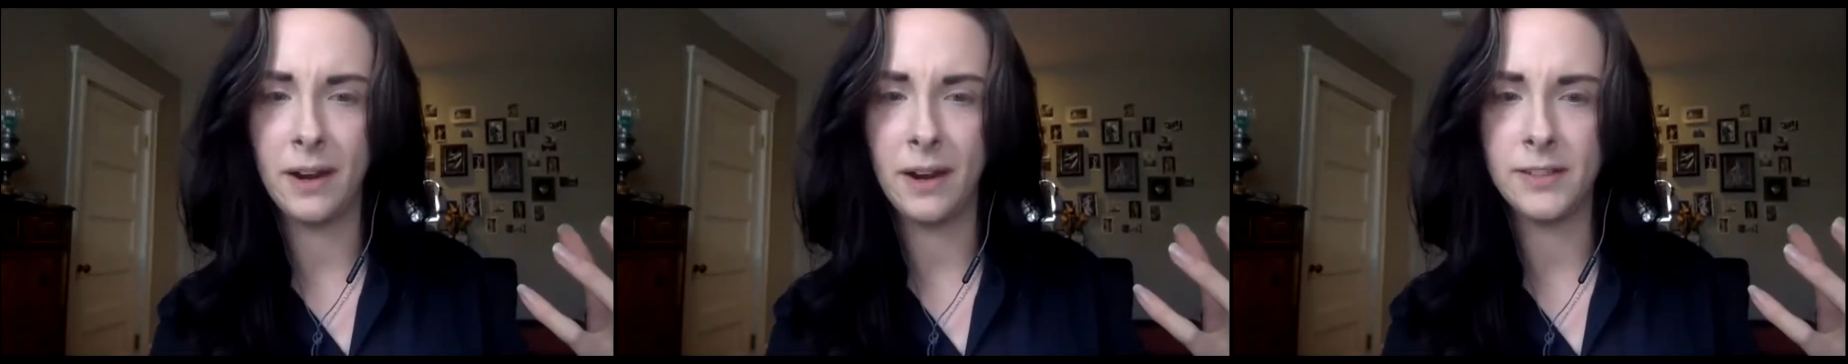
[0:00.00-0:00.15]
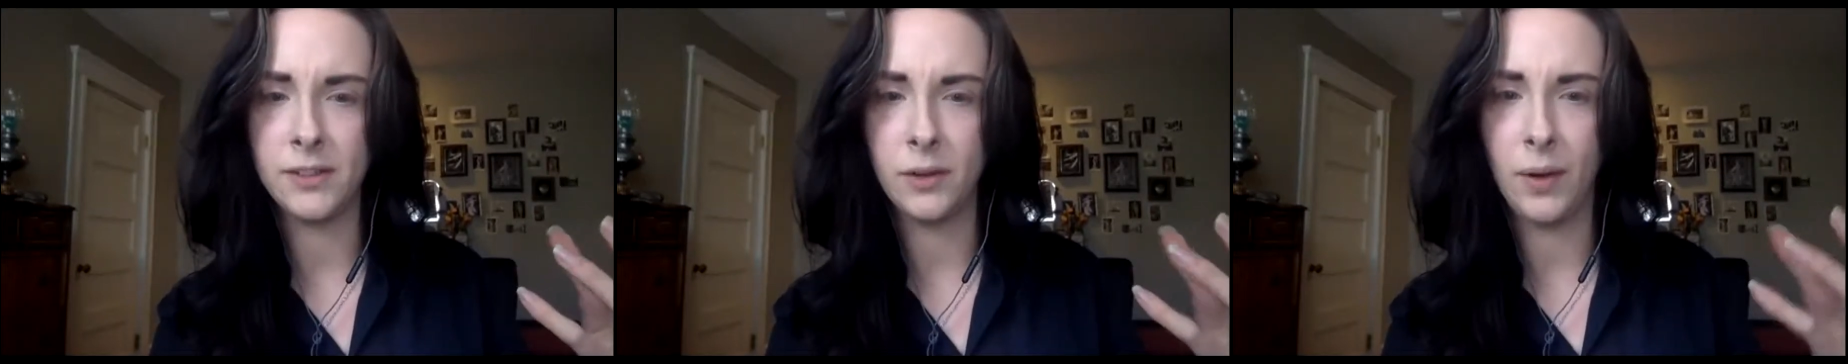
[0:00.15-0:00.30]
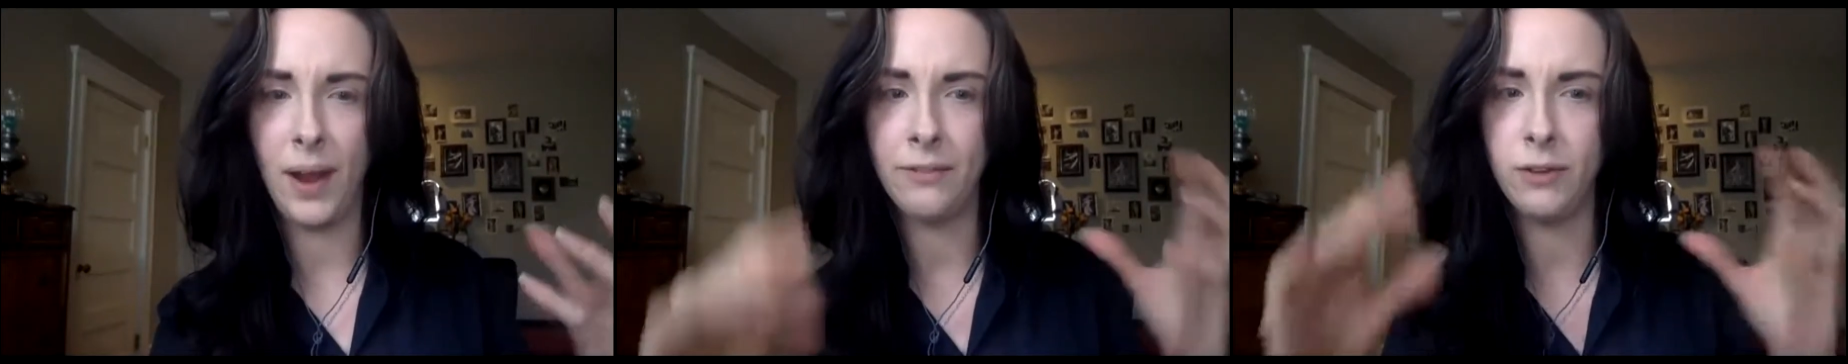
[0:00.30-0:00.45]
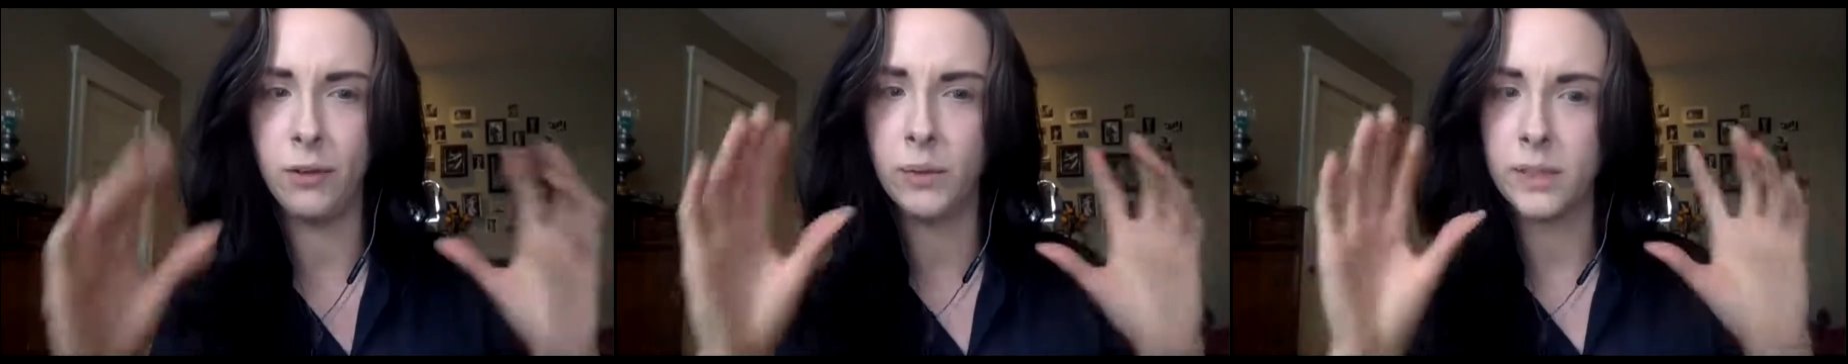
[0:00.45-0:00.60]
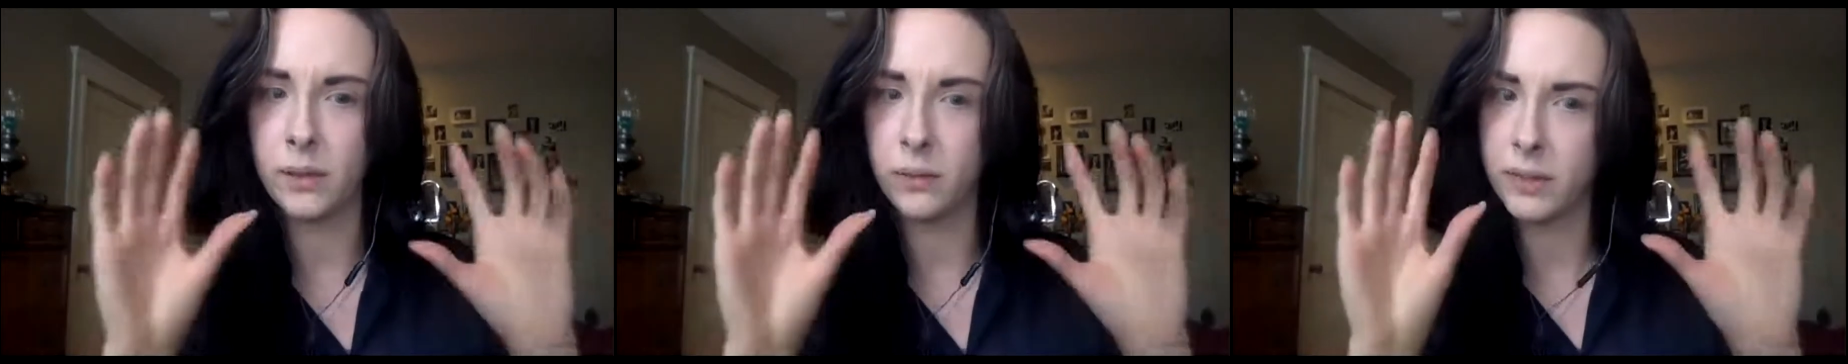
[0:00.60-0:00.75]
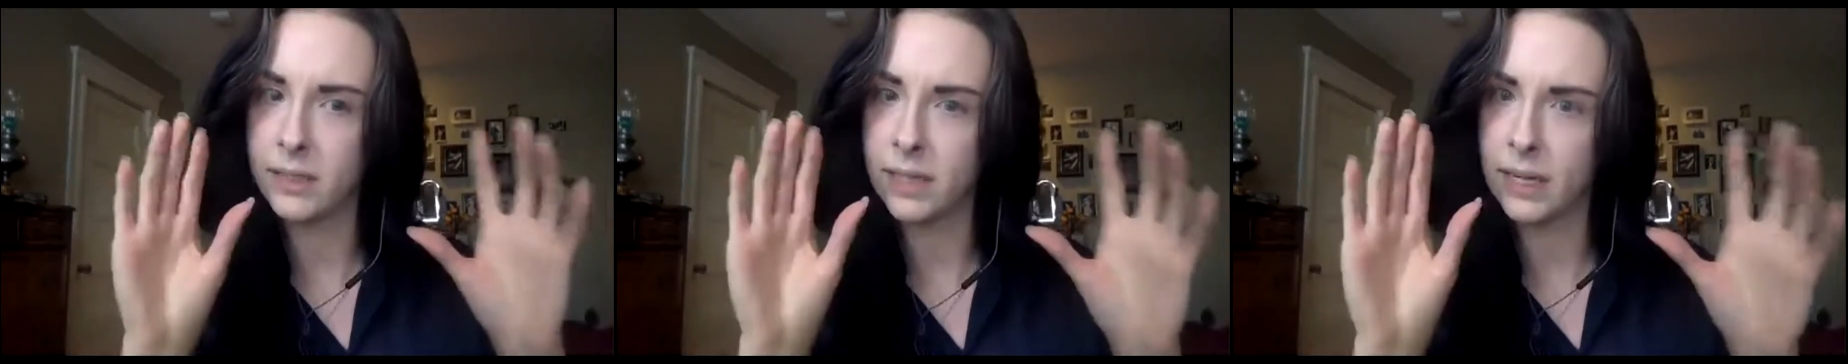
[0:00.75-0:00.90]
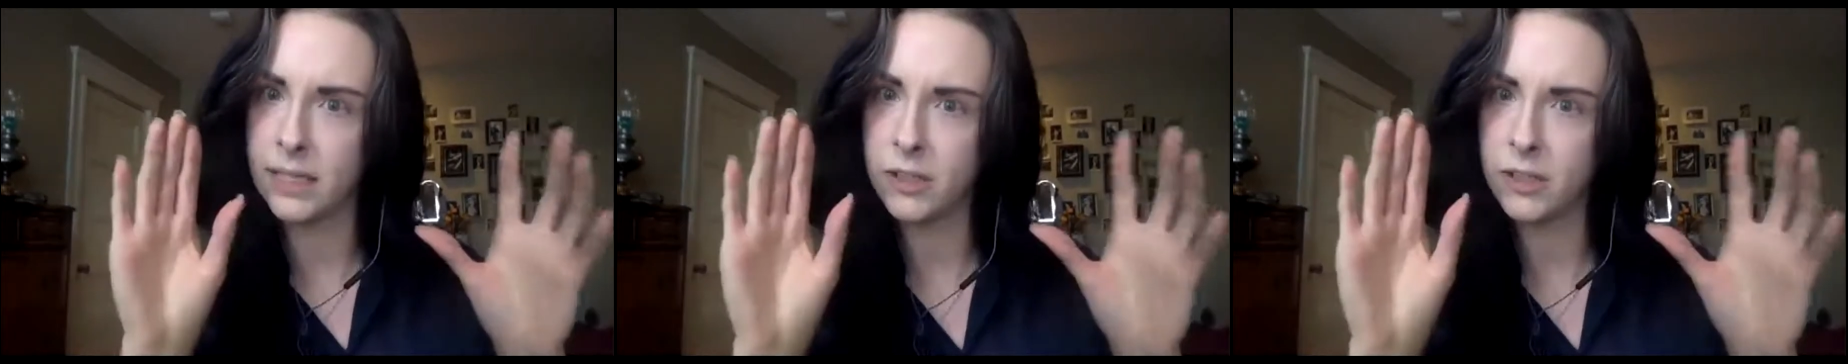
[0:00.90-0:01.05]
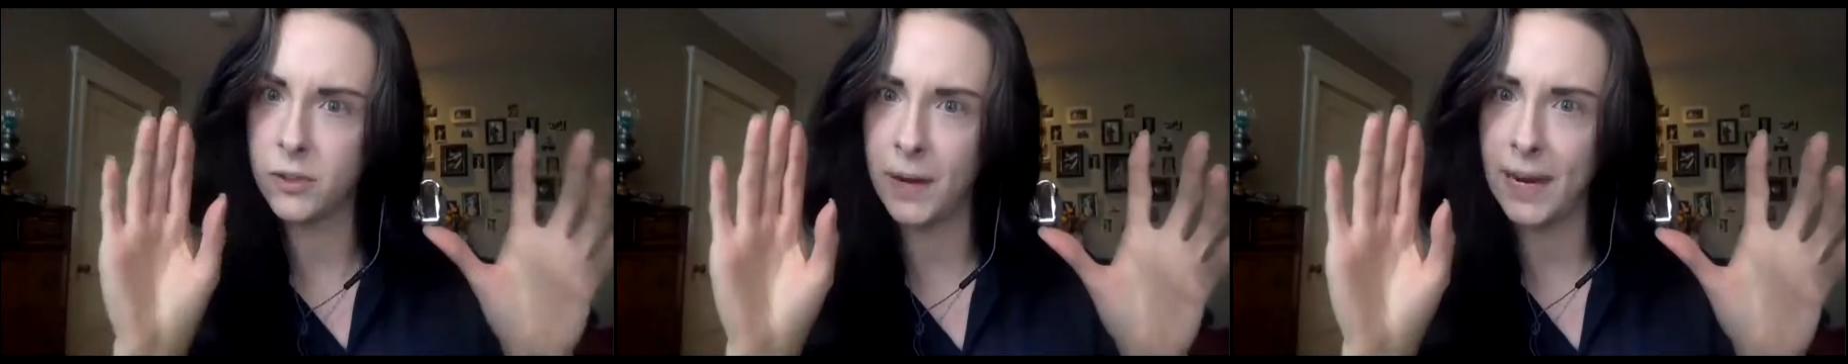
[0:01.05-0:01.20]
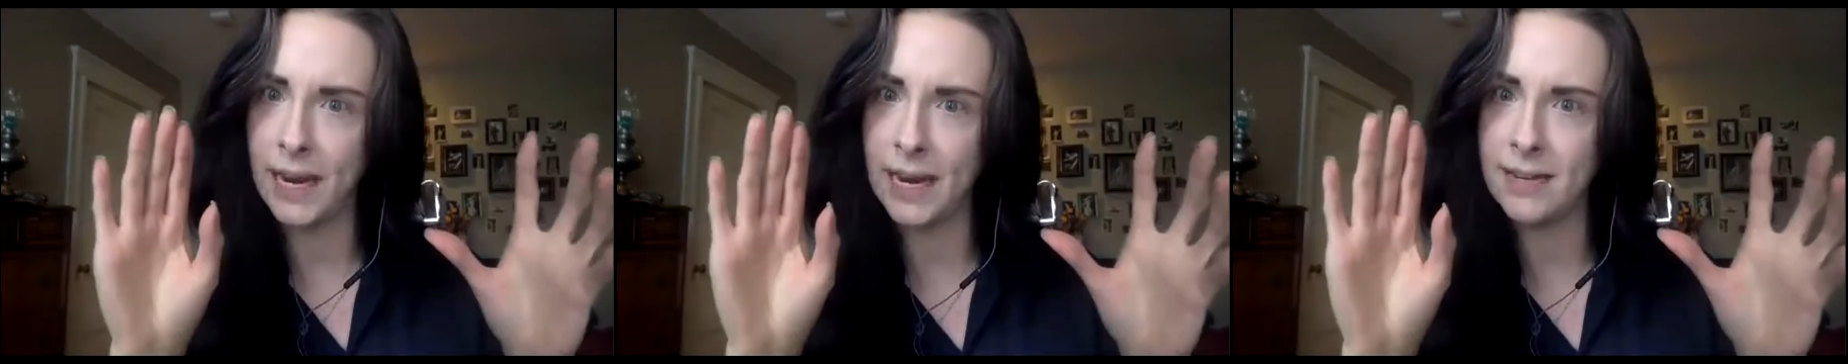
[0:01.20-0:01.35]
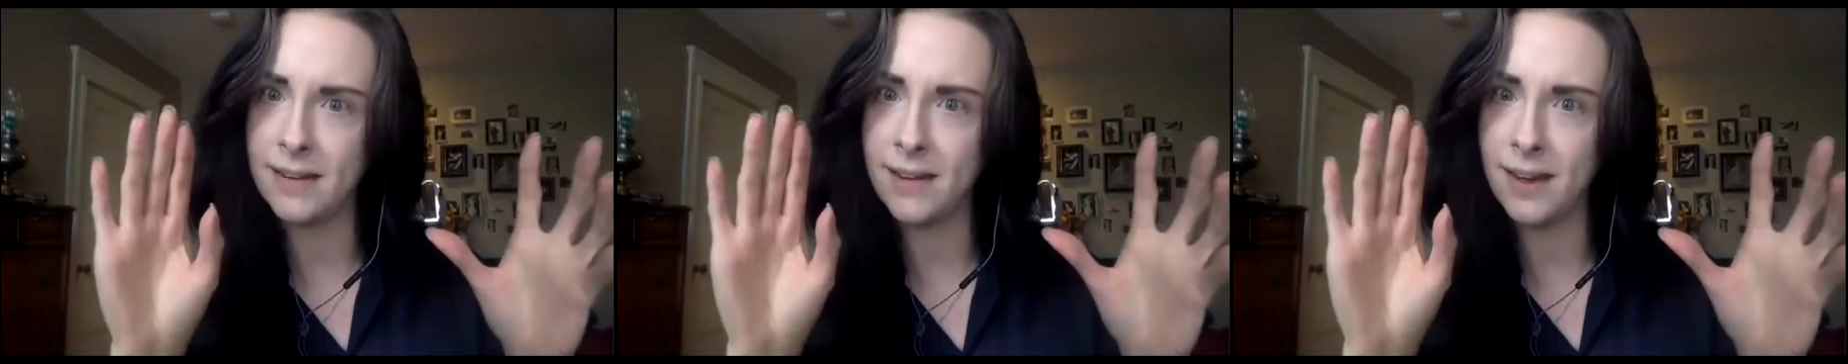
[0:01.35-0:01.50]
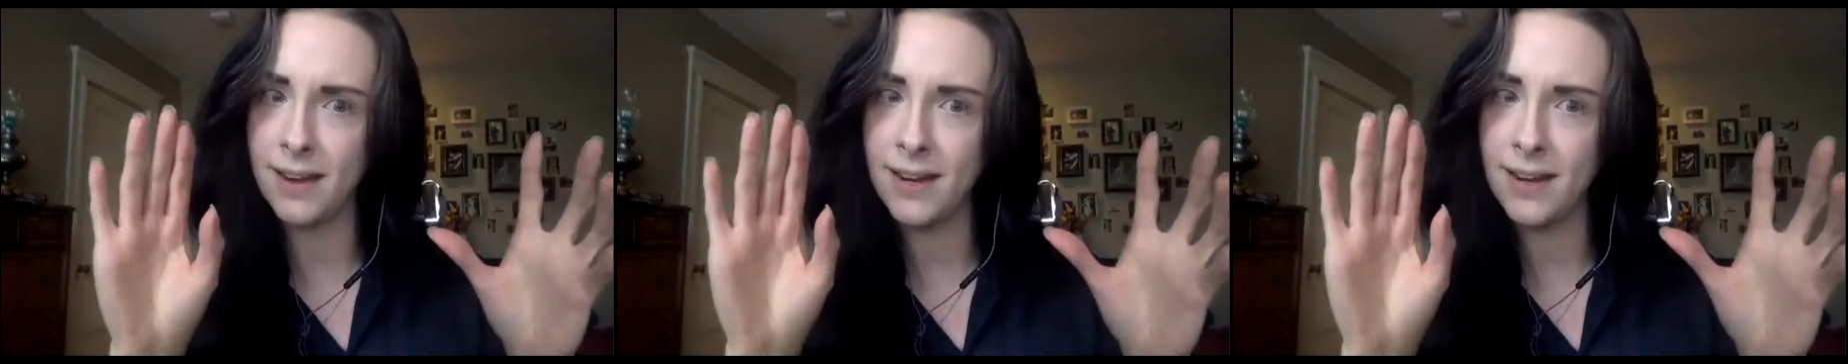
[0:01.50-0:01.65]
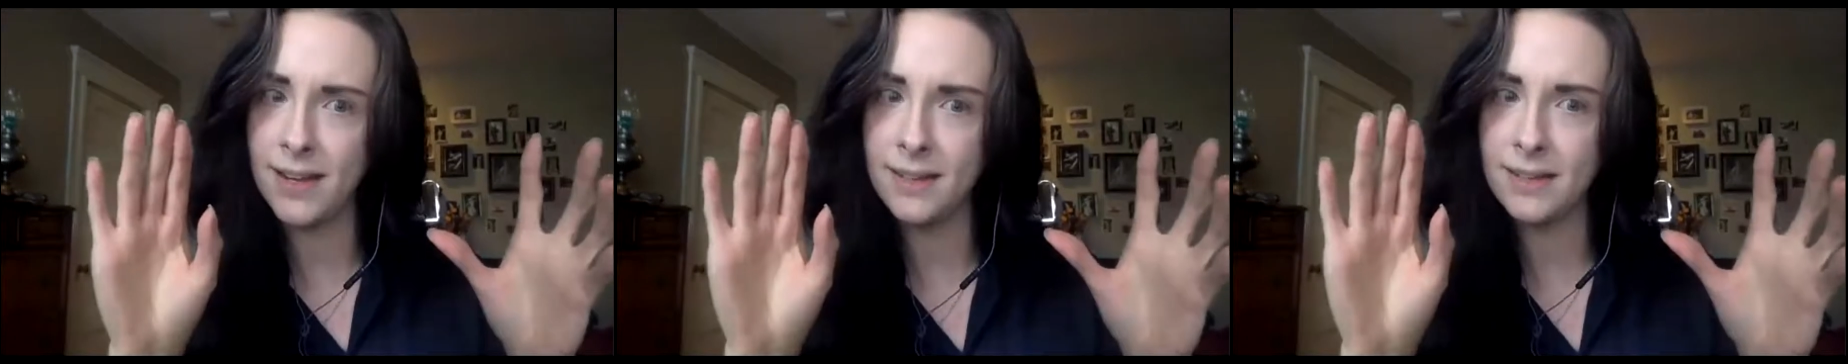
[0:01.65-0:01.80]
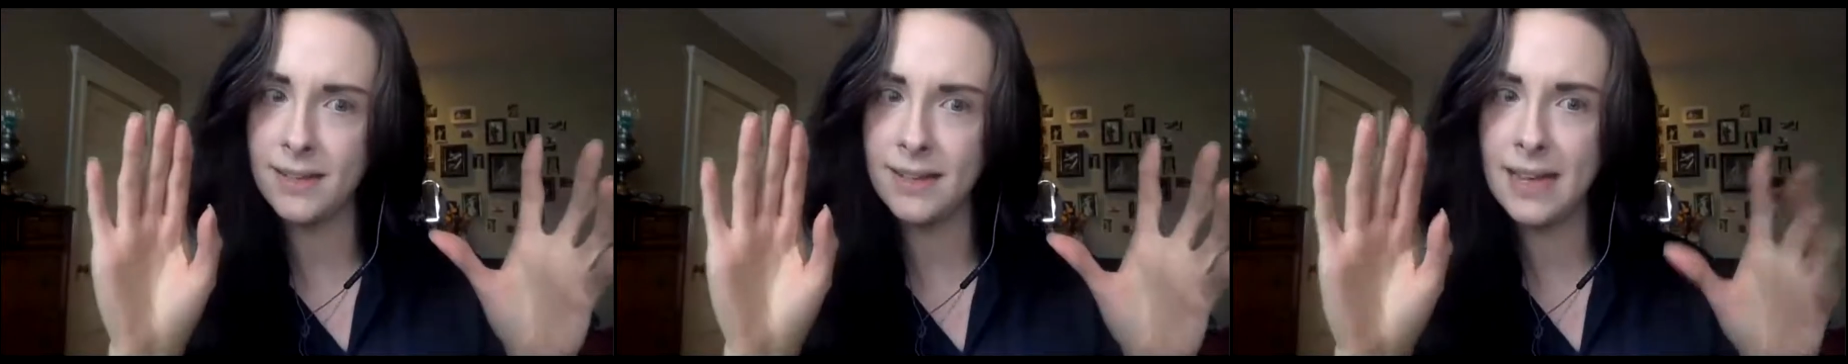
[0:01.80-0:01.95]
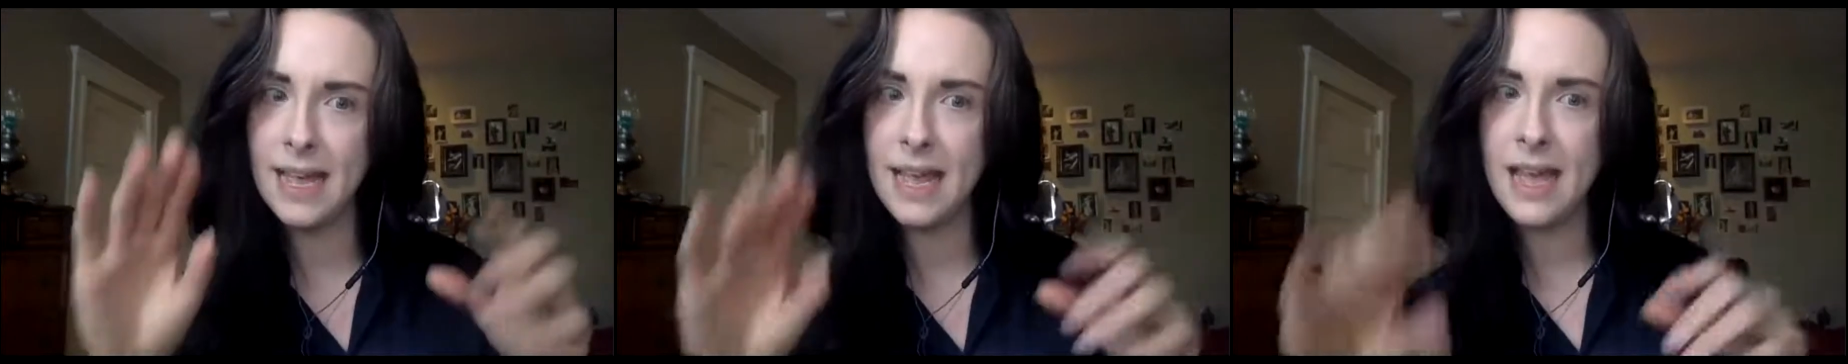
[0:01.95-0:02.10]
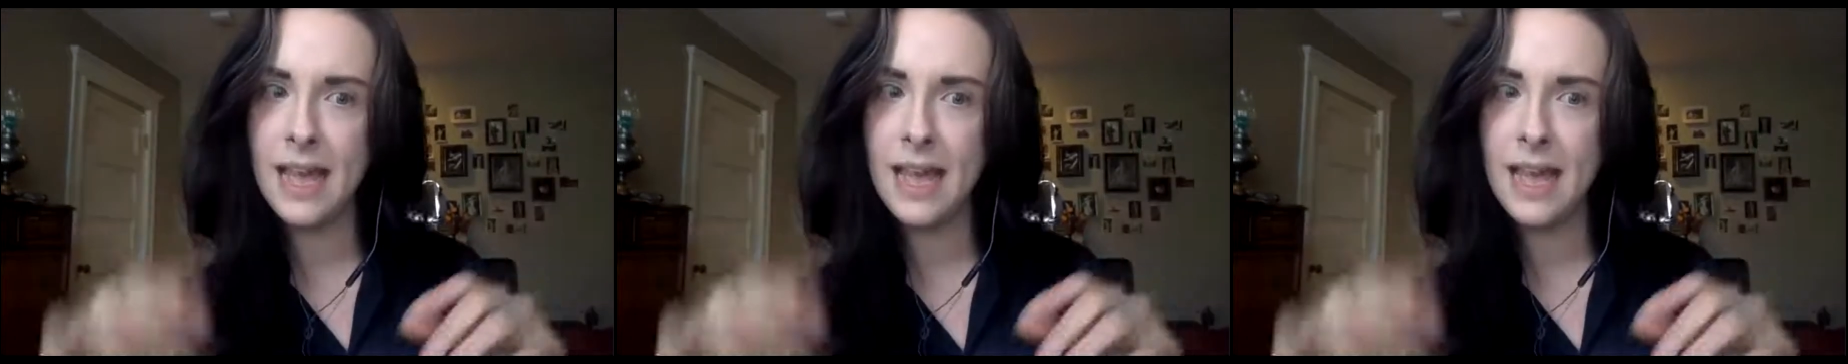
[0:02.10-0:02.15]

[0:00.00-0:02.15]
And so everyone's always like trained on it.